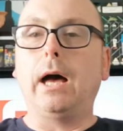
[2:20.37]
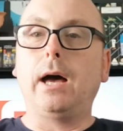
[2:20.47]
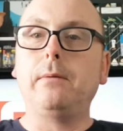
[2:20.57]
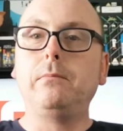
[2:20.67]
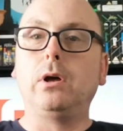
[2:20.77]

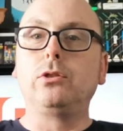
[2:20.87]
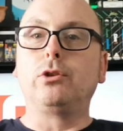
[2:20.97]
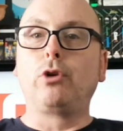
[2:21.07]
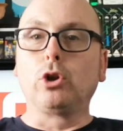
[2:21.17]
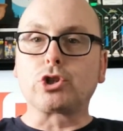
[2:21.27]
the
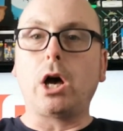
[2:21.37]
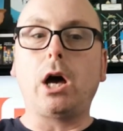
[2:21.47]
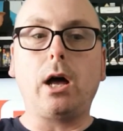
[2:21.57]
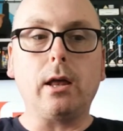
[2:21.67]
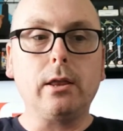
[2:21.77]
rules
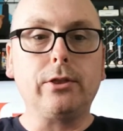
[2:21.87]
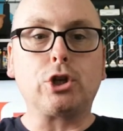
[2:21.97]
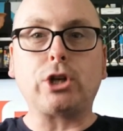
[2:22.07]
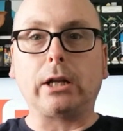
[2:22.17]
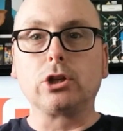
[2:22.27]
are
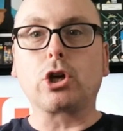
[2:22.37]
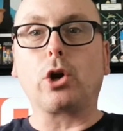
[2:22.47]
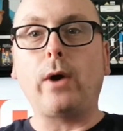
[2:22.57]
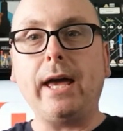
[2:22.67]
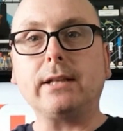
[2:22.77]
the channel's
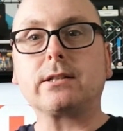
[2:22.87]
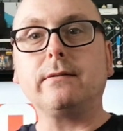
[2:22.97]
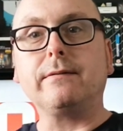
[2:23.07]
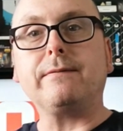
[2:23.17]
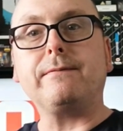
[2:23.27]
got to
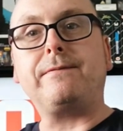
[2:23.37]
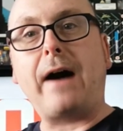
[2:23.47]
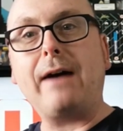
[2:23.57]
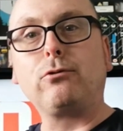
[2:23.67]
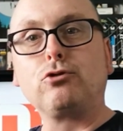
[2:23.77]
hit
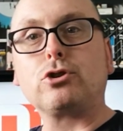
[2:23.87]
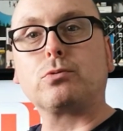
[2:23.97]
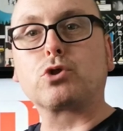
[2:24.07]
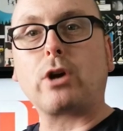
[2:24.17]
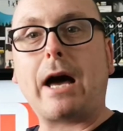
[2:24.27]
500
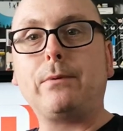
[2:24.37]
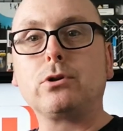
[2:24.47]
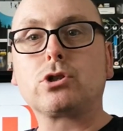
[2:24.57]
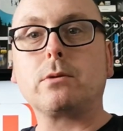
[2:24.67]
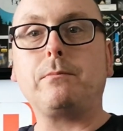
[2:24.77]

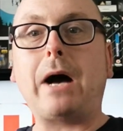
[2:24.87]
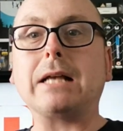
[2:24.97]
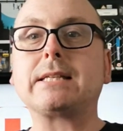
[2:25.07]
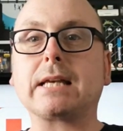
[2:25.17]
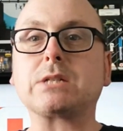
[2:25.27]
subscribers
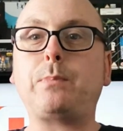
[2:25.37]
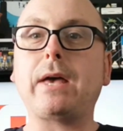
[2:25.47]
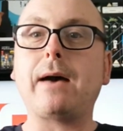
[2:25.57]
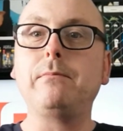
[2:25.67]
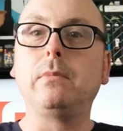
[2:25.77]
by 6
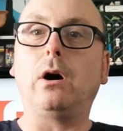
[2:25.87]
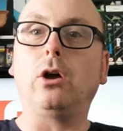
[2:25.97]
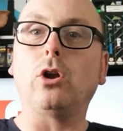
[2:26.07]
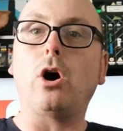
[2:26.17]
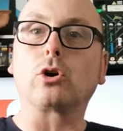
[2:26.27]
p.m.
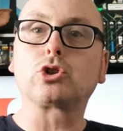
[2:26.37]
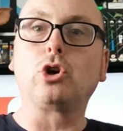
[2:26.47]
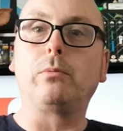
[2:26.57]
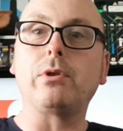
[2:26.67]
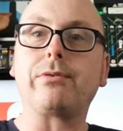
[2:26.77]
on
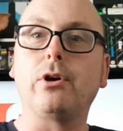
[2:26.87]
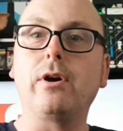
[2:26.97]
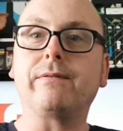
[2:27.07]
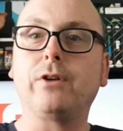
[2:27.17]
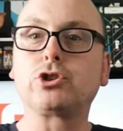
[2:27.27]
October the
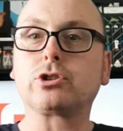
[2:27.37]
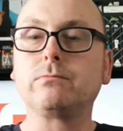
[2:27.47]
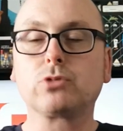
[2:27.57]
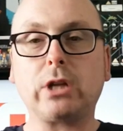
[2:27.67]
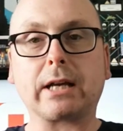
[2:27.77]

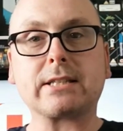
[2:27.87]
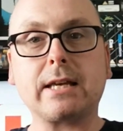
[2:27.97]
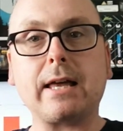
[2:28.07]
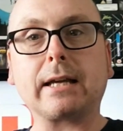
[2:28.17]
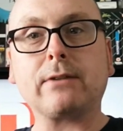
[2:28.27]
31st. So like I
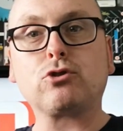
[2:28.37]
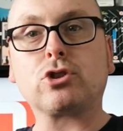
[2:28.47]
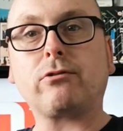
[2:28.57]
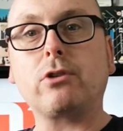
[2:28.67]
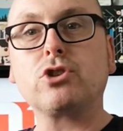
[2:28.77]
said, that
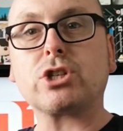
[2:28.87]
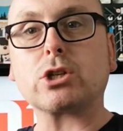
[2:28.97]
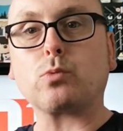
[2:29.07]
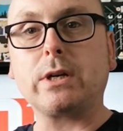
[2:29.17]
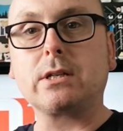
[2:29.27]
gives us around
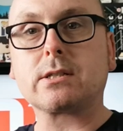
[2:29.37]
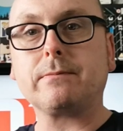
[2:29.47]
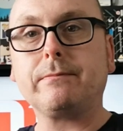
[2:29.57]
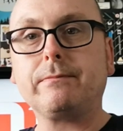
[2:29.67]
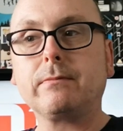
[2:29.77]
6
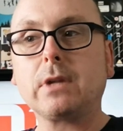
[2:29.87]
weeks.